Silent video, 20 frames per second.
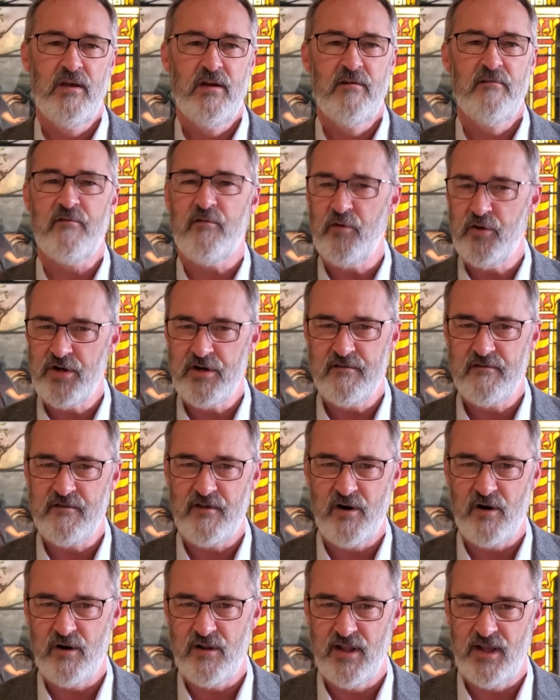free and
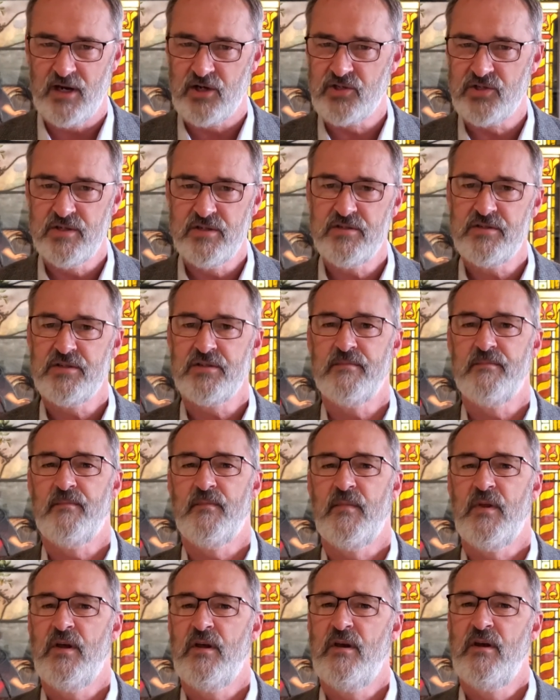fair elections,
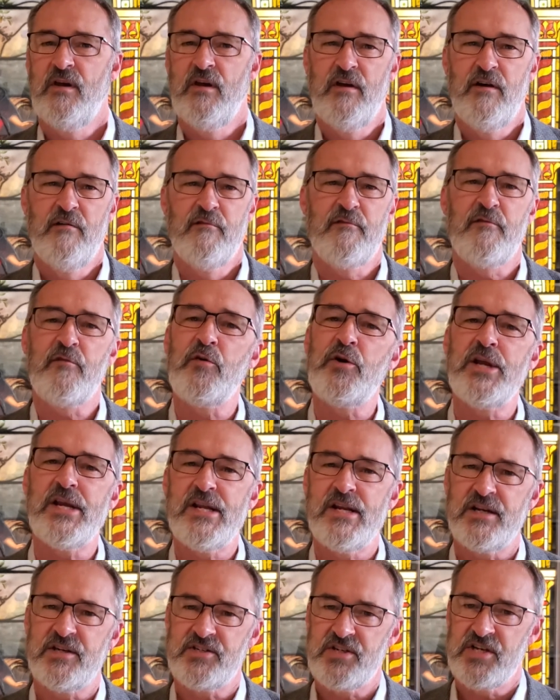free
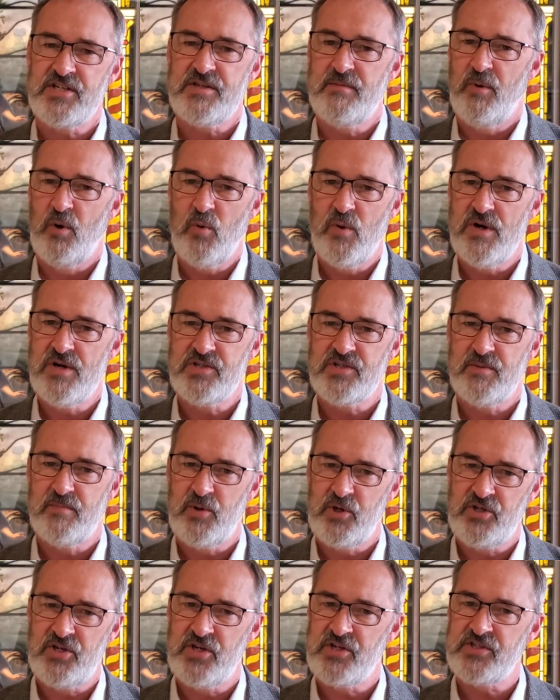and accessible ways to
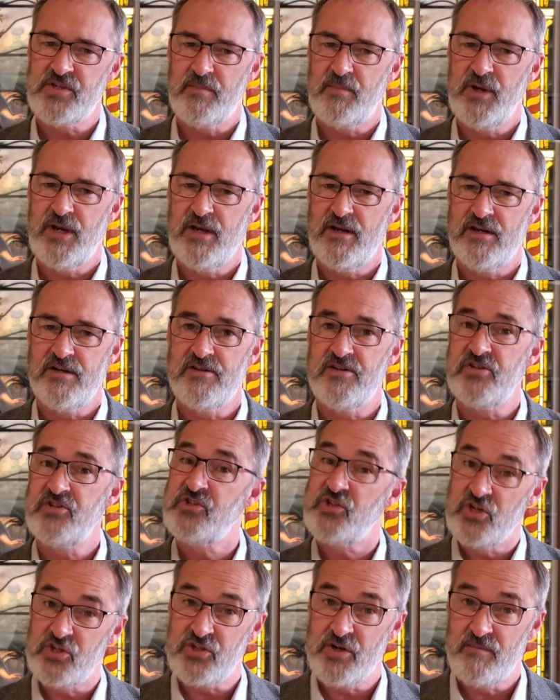participate in
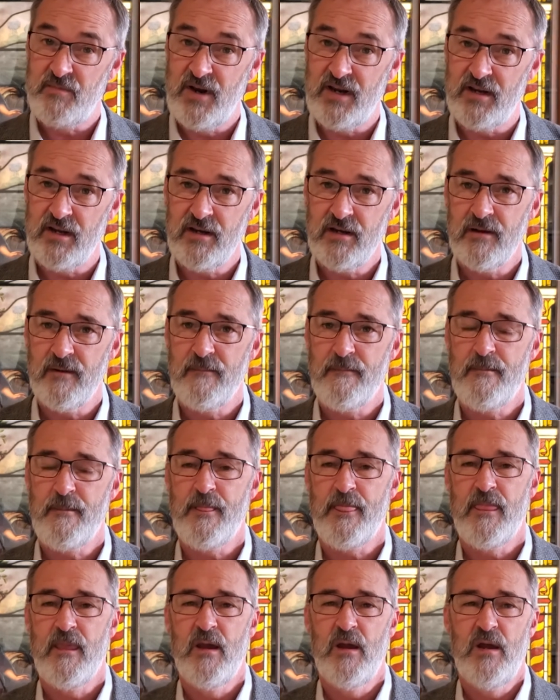decision making,
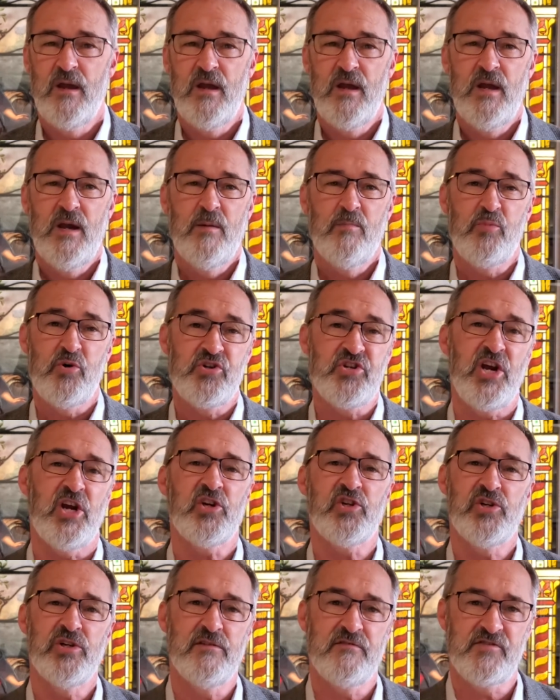
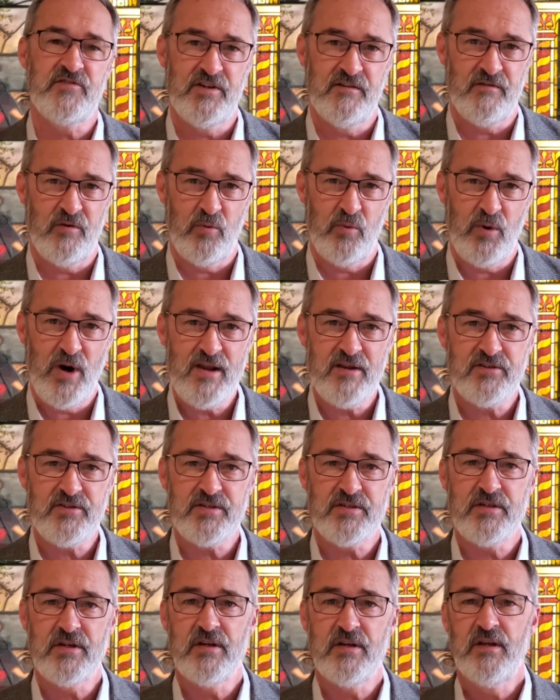protection of civil
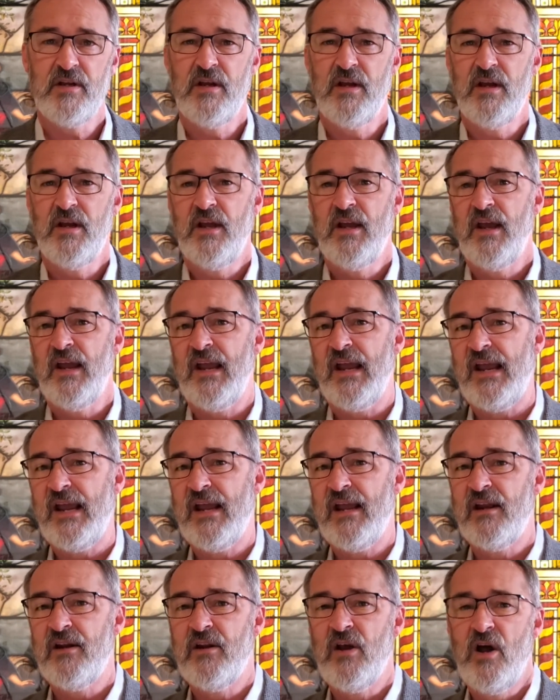rights,
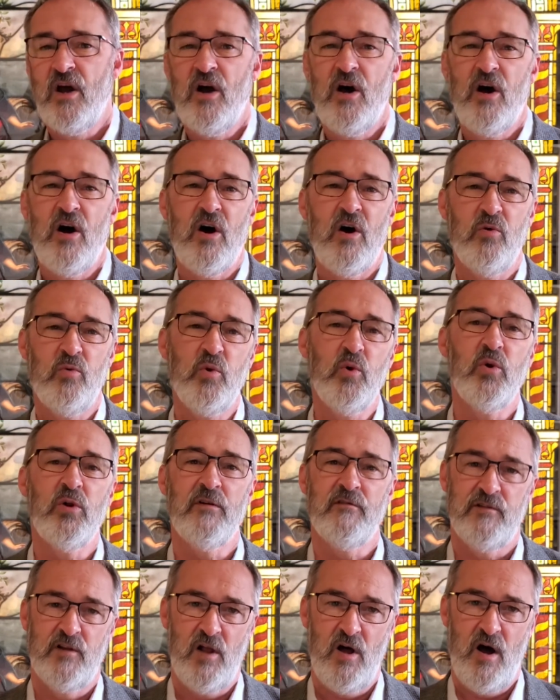and a rule
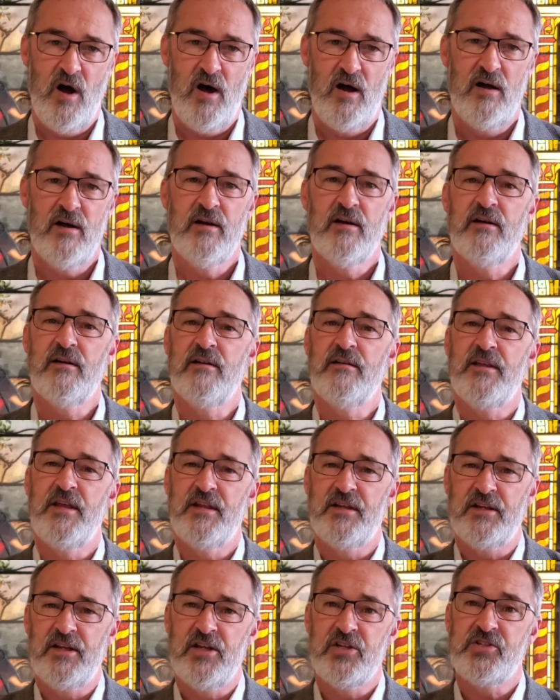of law
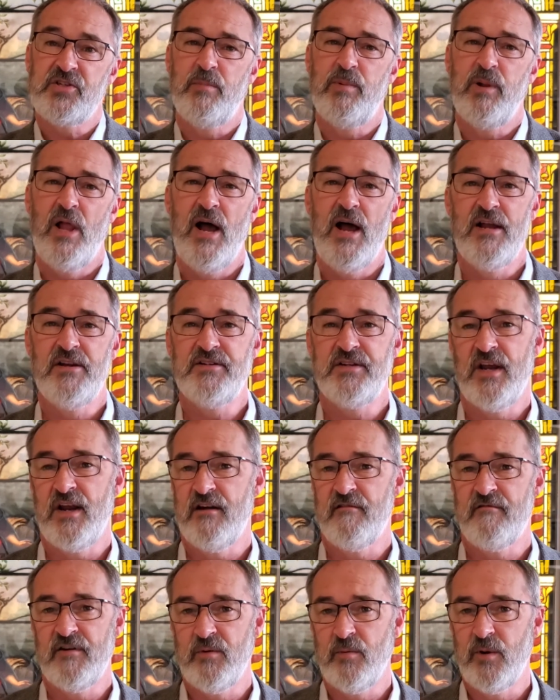that gets applied to
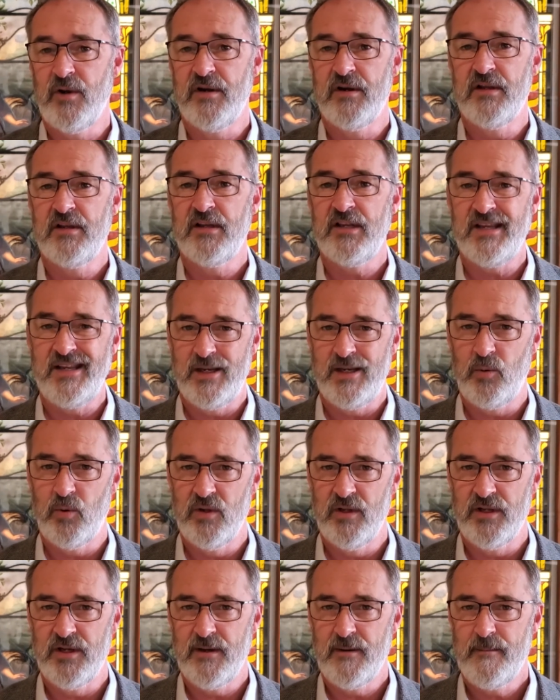everyone
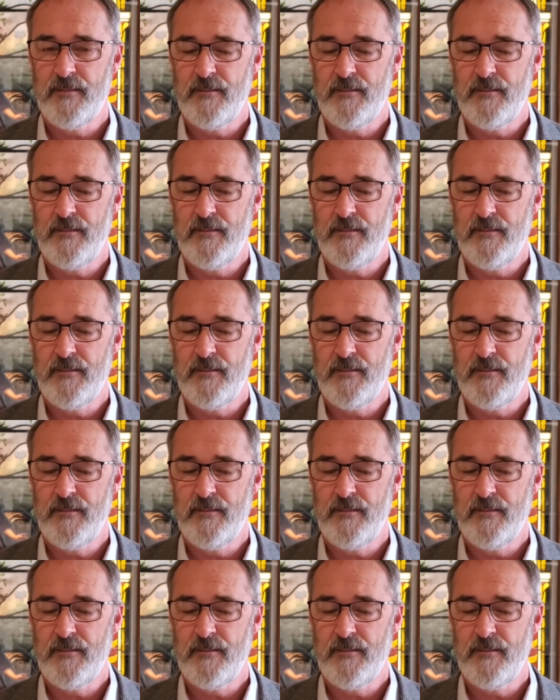equally.